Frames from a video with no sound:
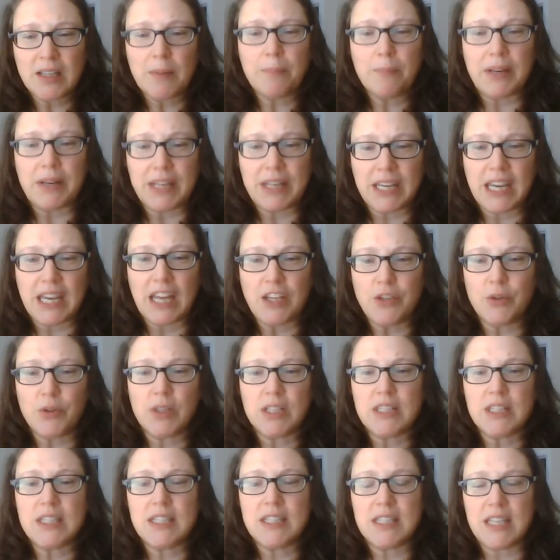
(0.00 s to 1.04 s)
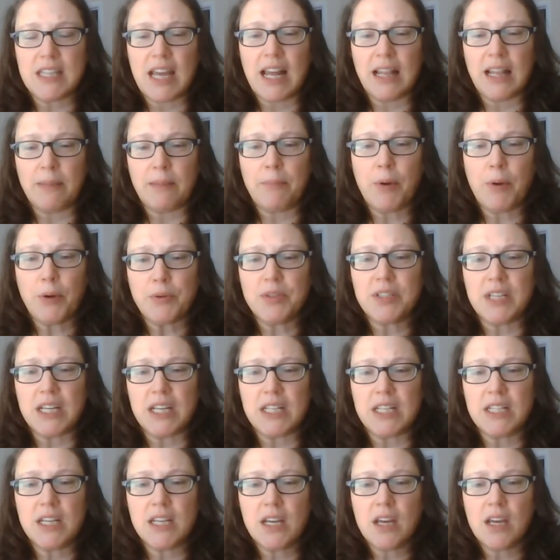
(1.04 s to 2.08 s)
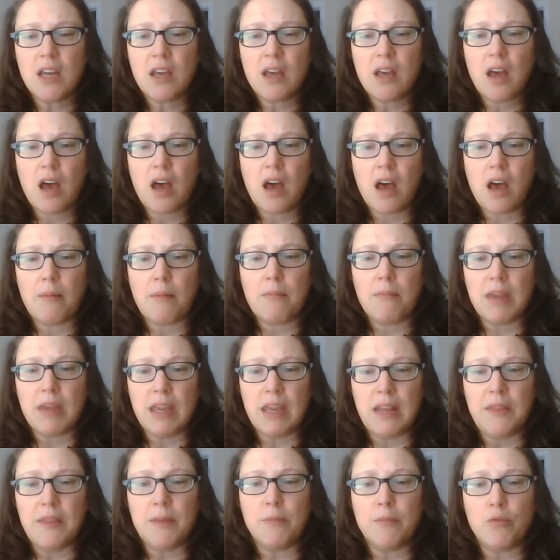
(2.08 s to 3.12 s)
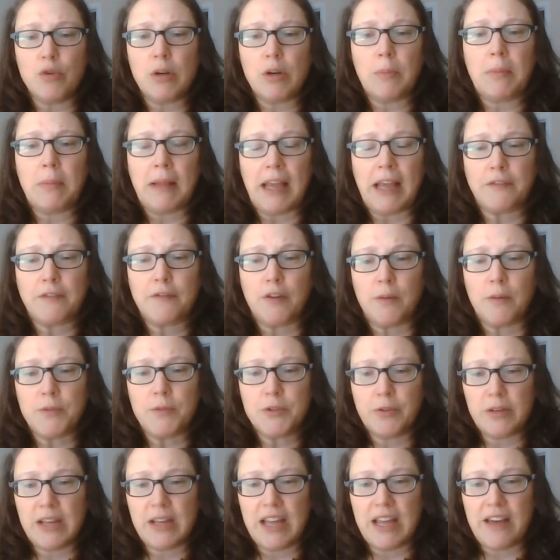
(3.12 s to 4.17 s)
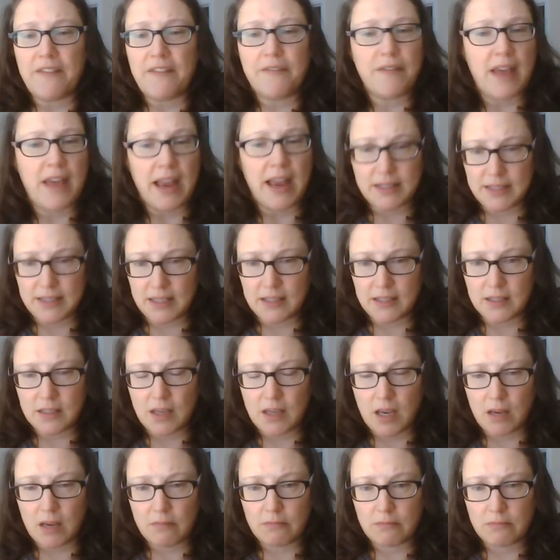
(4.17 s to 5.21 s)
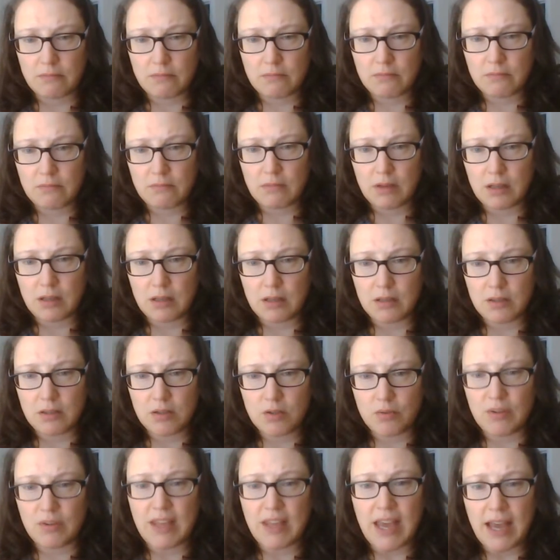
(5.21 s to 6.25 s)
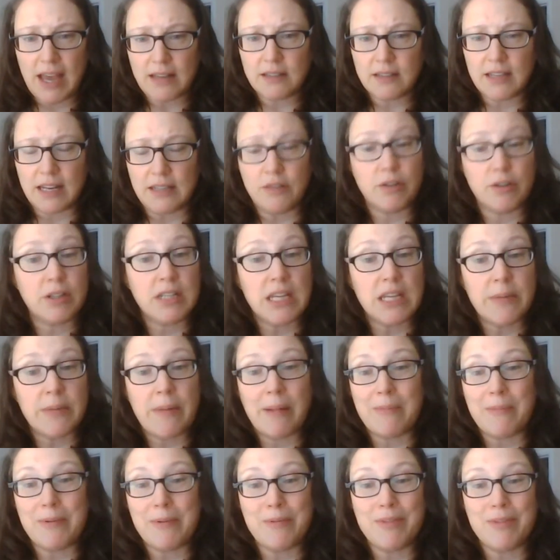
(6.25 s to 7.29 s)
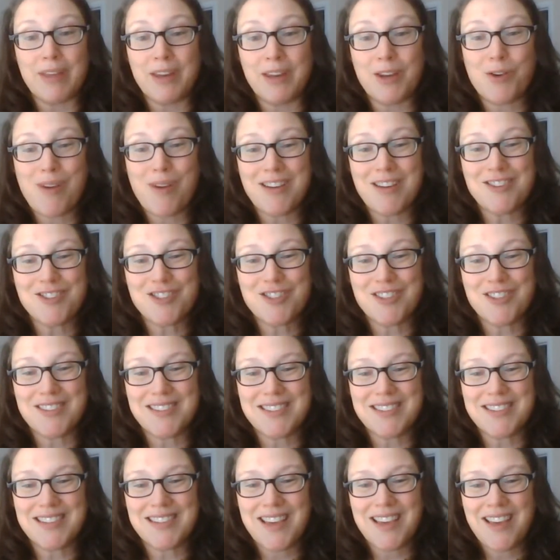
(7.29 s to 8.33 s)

But again, you can see I'll post it in the Moodle platform, so you have access to that, and you can email me with any questions.